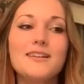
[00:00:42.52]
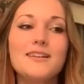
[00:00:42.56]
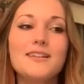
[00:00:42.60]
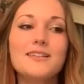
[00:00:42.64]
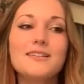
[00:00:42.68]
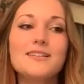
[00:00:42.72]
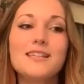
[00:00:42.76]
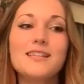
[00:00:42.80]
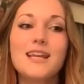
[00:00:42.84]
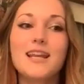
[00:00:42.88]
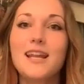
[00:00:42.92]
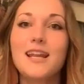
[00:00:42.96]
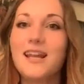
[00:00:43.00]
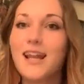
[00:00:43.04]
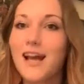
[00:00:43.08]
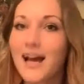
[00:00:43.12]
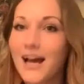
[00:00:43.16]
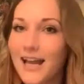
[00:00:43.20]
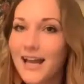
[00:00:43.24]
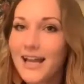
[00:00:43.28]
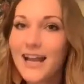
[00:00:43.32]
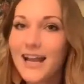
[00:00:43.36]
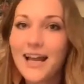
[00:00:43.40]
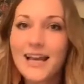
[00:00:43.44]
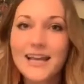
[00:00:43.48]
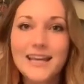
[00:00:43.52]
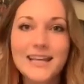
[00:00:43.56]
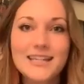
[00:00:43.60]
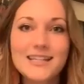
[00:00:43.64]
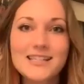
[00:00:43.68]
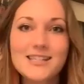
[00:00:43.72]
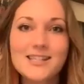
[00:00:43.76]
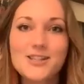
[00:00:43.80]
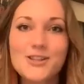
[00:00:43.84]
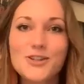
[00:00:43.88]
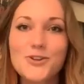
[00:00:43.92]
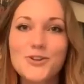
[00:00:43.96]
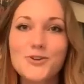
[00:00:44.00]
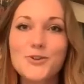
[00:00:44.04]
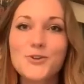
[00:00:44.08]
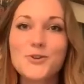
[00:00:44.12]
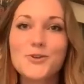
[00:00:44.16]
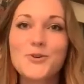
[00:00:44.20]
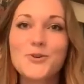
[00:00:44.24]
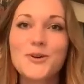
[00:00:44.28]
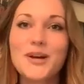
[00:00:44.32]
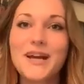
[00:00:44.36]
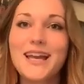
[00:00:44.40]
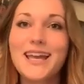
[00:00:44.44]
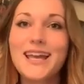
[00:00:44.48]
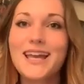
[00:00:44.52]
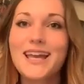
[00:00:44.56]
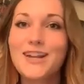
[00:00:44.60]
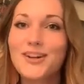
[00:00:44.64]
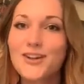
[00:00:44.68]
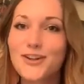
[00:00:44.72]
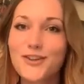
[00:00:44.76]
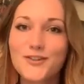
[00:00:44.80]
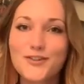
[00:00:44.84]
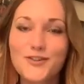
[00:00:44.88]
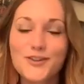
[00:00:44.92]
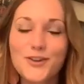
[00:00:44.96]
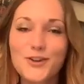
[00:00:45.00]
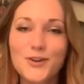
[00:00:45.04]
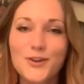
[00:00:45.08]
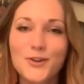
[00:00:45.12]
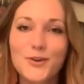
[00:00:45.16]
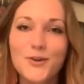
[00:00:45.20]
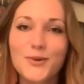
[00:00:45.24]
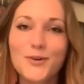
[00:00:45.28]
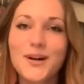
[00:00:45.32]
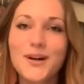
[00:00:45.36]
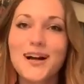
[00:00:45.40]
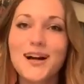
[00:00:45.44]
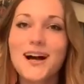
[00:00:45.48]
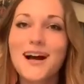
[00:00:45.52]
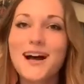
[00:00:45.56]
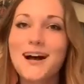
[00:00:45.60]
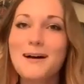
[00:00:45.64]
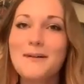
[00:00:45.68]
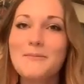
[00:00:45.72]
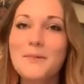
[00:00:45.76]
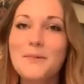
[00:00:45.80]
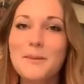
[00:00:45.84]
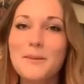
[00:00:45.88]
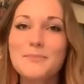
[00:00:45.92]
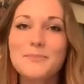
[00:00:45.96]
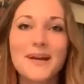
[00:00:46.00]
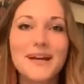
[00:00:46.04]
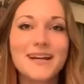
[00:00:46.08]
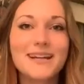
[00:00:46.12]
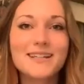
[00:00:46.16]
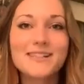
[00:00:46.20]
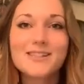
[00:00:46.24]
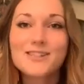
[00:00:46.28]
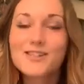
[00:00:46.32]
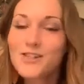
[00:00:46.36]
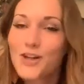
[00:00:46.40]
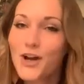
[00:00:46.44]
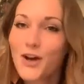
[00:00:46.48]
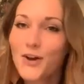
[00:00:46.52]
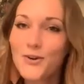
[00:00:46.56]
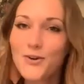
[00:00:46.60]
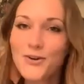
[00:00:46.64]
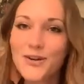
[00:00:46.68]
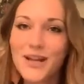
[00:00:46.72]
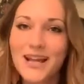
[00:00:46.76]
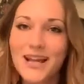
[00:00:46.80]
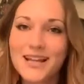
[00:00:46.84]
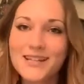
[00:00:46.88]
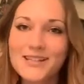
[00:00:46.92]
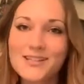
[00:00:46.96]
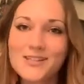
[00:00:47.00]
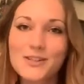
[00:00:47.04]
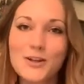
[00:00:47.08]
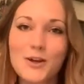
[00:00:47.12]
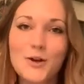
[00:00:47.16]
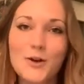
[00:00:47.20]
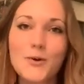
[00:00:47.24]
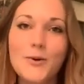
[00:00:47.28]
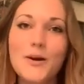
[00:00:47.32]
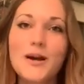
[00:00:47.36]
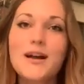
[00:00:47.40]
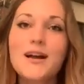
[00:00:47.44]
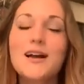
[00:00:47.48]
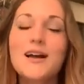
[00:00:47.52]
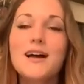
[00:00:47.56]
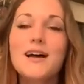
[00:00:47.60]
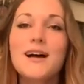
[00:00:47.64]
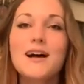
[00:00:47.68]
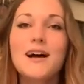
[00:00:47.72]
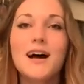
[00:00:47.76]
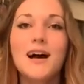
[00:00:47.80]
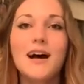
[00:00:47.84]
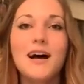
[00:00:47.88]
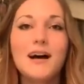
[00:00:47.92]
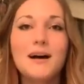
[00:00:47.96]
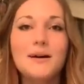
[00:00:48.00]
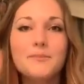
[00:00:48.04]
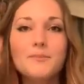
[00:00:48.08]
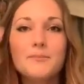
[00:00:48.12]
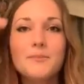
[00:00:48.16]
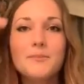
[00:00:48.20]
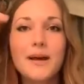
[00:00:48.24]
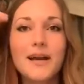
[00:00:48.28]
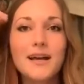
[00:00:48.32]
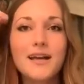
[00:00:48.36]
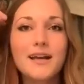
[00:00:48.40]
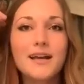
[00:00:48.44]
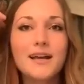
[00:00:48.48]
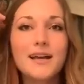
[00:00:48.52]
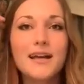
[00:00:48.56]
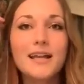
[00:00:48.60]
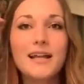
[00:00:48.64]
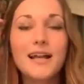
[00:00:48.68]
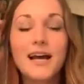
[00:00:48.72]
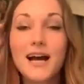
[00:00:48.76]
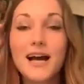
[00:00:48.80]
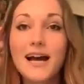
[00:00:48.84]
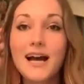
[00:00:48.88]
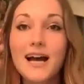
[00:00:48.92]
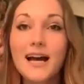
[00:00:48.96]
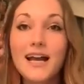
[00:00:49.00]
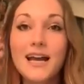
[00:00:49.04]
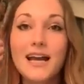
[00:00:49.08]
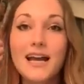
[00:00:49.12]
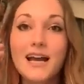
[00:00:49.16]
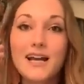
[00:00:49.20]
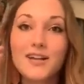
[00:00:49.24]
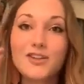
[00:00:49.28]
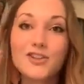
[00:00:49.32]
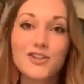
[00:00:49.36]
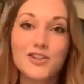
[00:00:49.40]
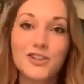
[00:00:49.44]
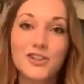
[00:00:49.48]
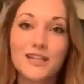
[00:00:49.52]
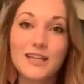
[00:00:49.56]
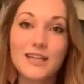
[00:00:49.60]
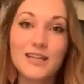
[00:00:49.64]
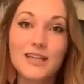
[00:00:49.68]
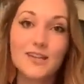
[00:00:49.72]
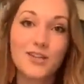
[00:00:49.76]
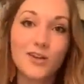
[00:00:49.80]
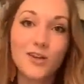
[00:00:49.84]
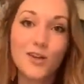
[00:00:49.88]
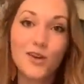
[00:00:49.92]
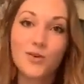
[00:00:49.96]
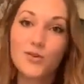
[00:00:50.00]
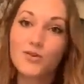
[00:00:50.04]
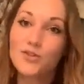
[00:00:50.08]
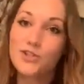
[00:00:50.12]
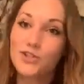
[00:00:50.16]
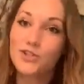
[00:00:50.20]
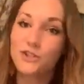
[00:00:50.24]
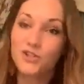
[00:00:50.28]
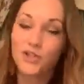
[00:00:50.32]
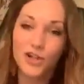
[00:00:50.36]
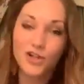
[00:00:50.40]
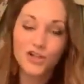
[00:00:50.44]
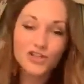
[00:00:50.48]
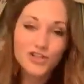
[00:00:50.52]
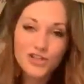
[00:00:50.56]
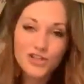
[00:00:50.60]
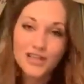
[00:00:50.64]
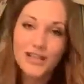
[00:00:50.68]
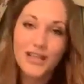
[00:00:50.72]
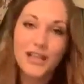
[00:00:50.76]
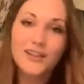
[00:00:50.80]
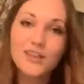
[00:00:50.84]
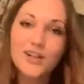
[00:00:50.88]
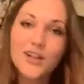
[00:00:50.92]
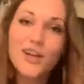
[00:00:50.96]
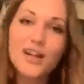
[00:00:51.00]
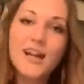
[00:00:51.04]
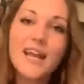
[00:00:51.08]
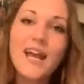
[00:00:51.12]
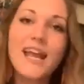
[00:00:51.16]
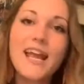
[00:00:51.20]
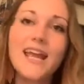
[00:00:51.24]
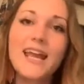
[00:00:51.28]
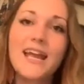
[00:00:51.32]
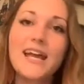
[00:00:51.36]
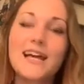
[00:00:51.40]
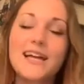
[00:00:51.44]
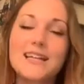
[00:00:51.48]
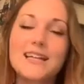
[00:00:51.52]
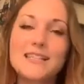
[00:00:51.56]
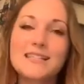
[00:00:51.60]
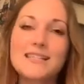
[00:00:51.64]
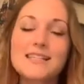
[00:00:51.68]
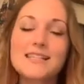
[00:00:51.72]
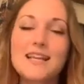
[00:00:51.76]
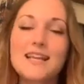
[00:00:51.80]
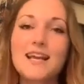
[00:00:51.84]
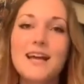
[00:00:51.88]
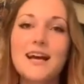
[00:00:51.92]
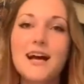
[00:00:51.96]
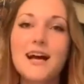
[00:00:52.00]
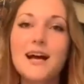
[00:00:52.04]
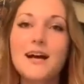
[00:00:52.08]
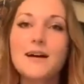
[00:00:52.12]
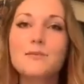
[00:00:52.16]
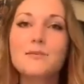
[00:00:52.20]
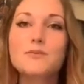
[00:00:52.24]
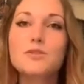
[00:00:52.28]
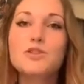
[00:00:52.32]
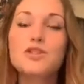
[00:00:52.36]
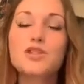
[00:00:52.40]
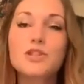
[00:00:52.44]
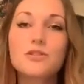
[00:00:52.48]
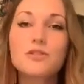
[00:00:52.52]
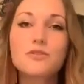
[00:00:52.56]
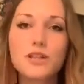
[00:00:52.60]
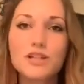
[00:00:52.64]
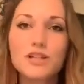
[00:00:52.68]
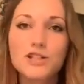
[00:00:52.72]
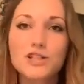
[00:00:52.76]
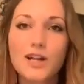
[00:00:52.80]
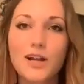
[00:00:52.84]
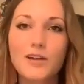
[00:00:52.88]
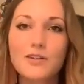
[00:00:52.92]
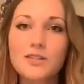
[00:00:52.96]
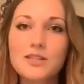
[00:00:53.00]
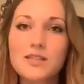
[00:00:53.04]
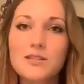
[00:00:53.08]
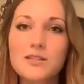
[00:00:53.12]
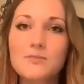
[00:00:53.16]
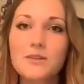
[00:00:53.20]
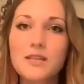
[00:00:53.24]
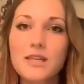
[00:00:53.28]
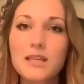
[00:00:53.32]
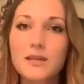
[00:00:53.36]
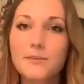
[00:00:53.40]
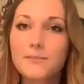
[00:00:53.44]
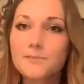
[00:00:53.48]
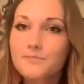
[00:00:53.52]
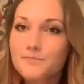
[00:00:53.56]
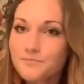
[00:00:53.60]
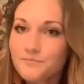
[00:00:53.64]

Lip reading: tonight I get to interview Becca Stone. And so Becca and I actually go to church together, and she reached out to me